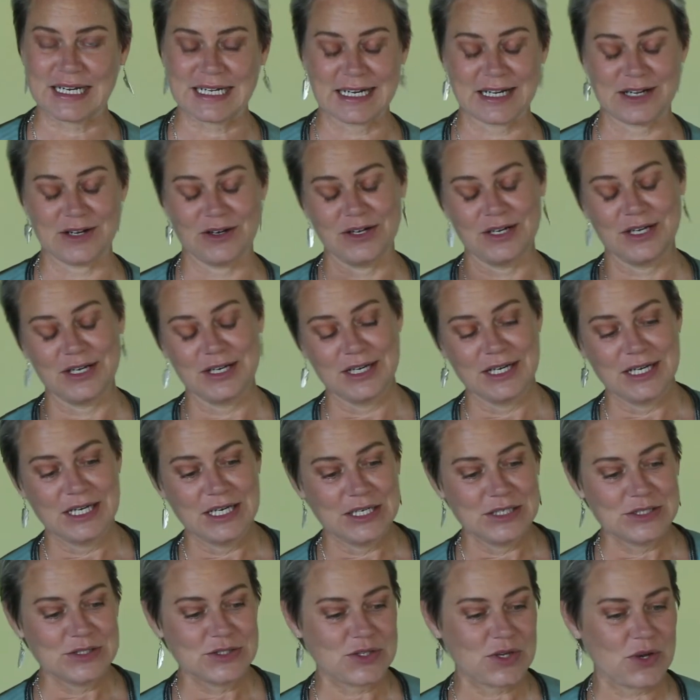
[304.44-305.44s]
now.
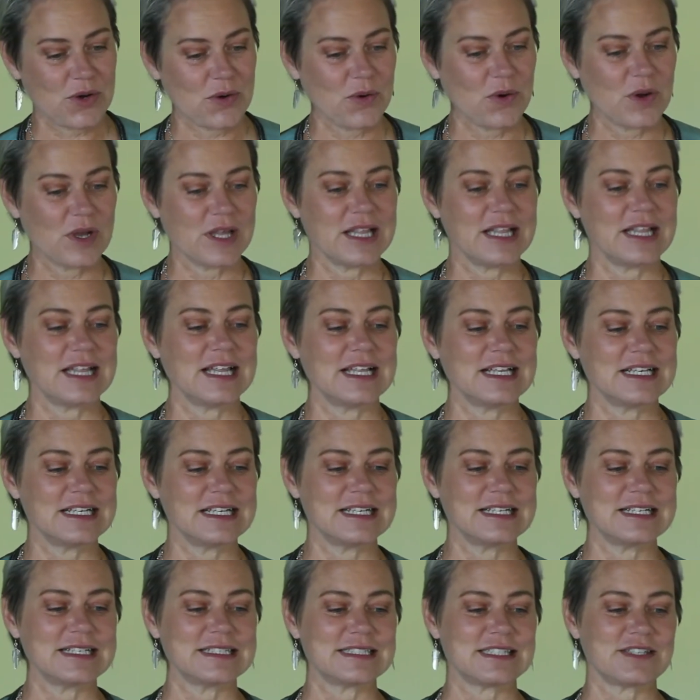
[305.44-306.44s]
So
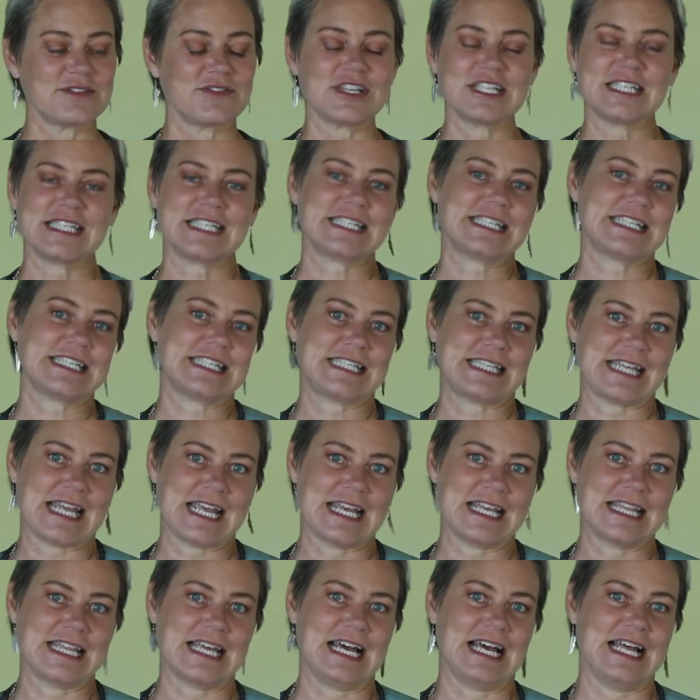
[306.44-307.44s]
suffice it to
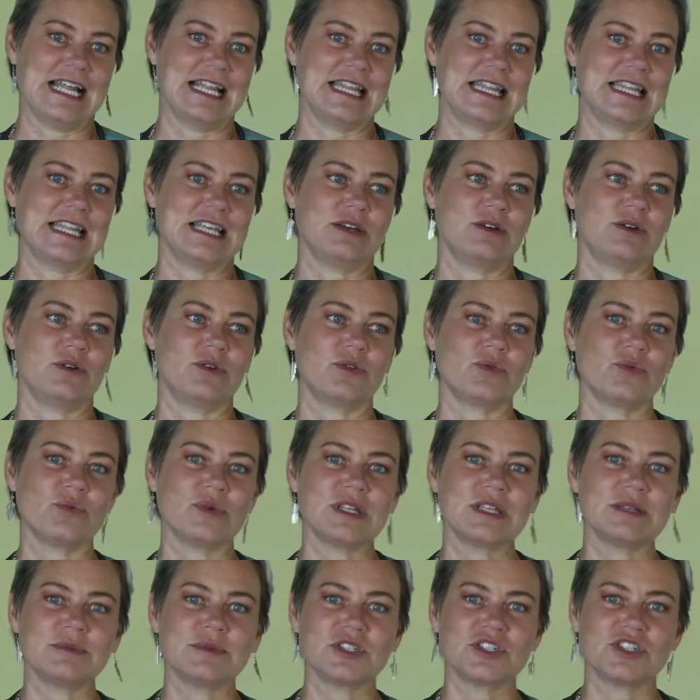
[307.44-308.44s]
say that the
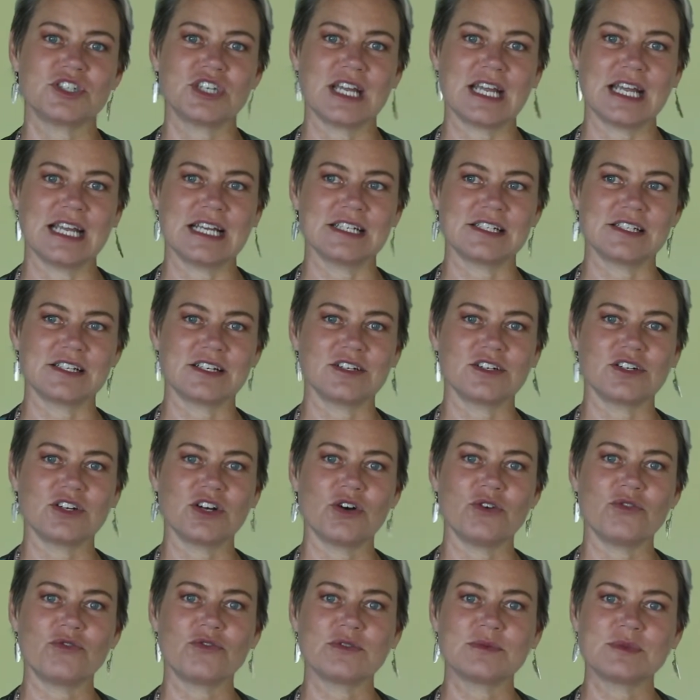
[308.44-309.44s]
rhythm will change. It'll
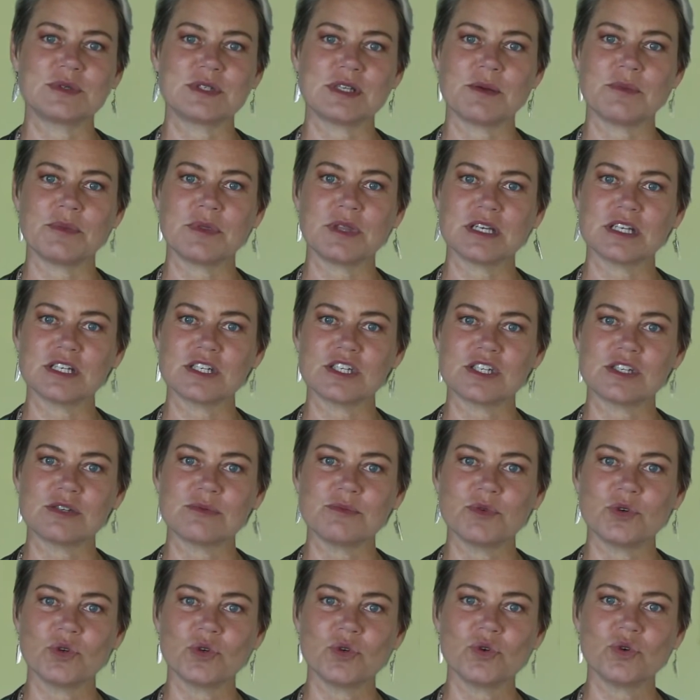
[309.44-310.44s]
go from something
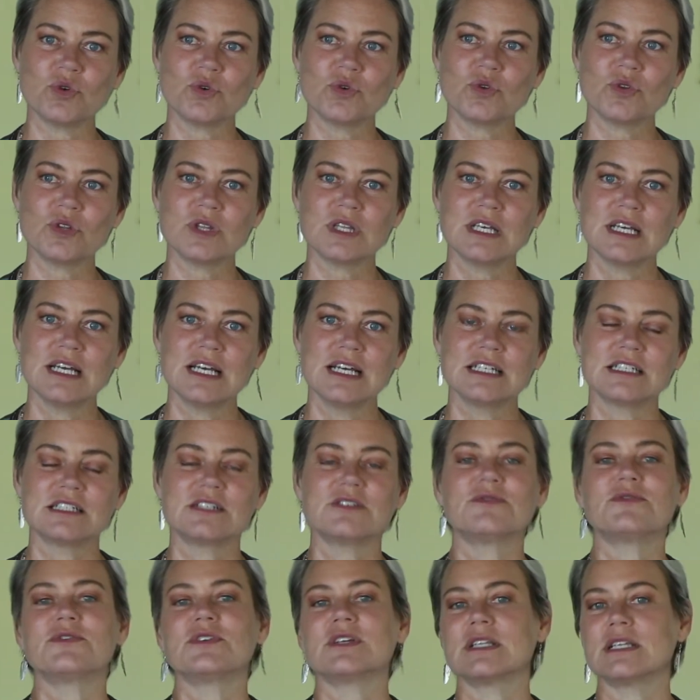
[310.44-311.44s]
smooth to
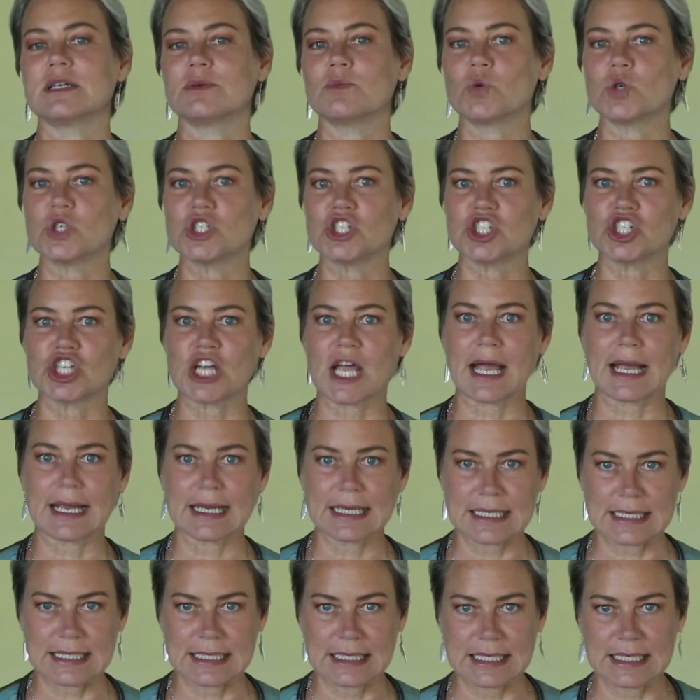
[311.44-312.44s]
feeling more
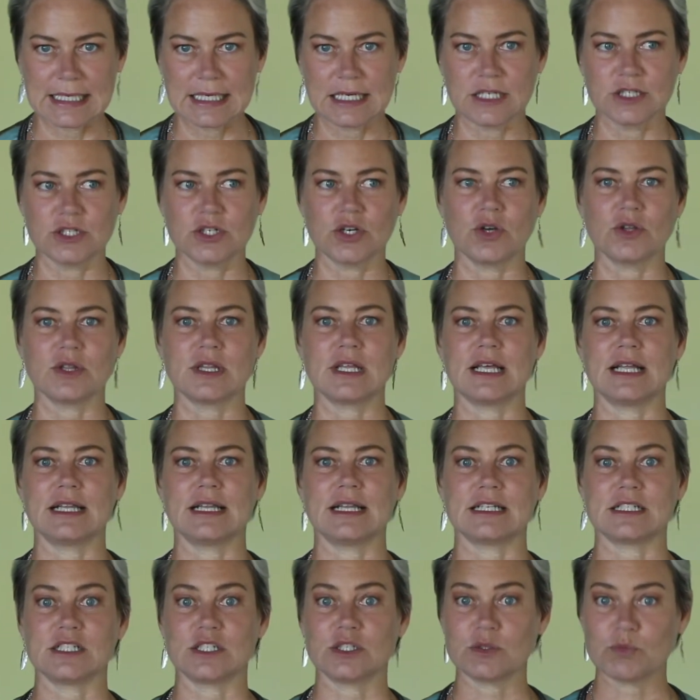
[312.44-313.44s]
jagged, and I'll know that
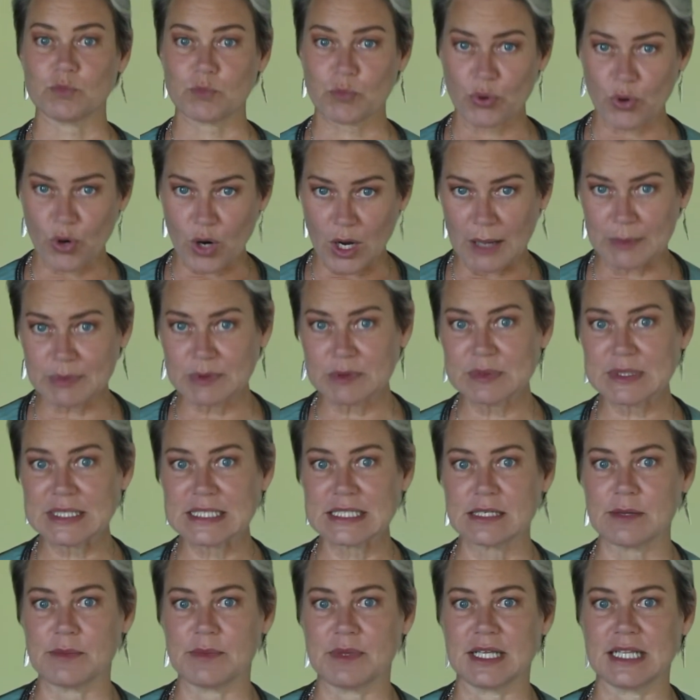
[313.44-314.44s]
that's probably
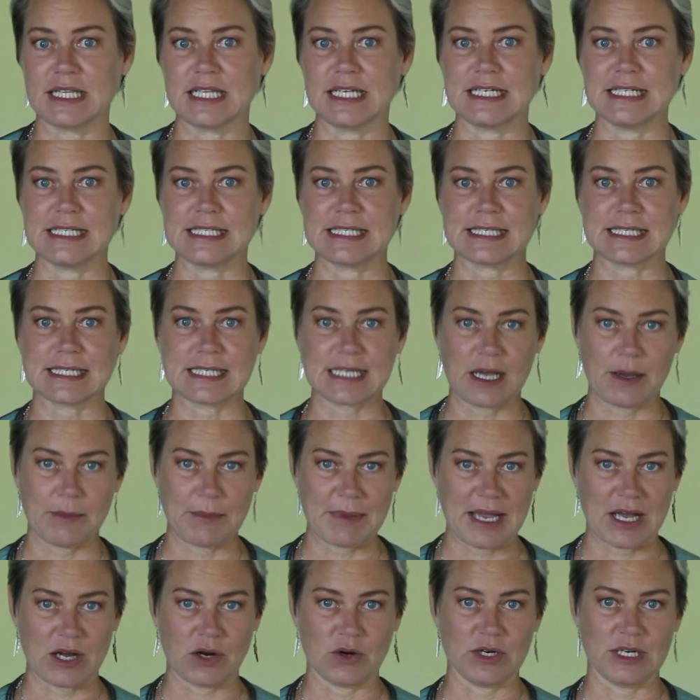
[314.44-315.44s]
something that needs to come
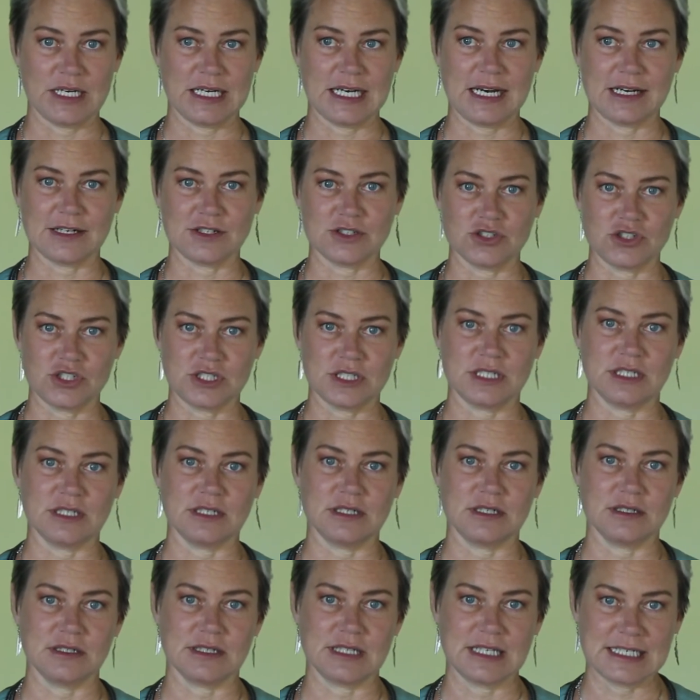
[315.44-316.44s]
out, an energy
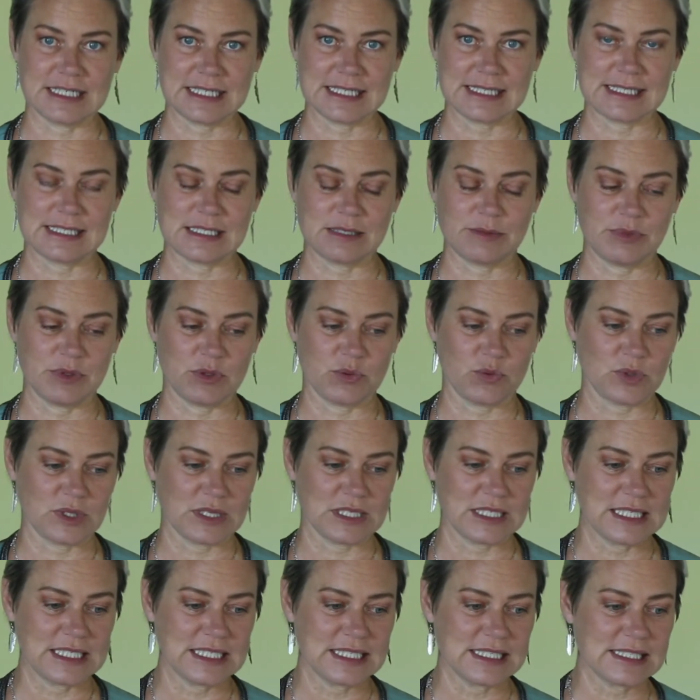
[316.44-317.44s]
that needs to be
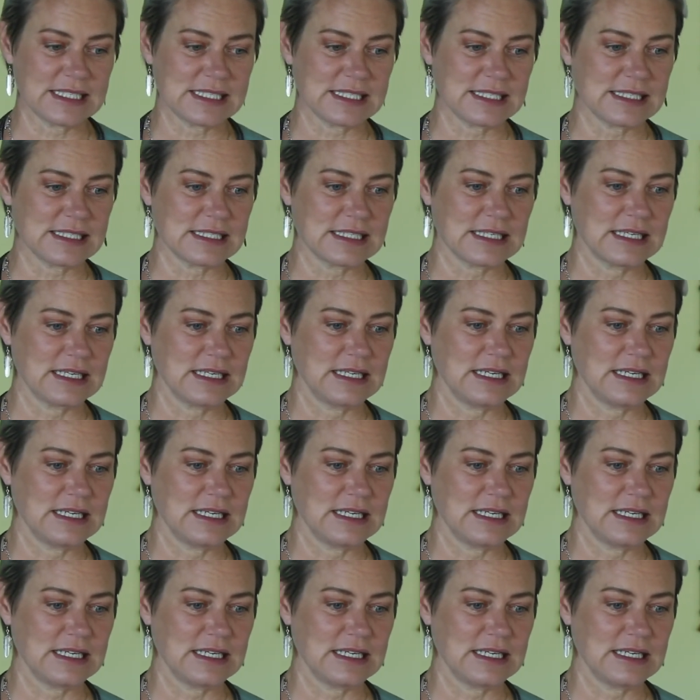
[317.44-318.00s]
released.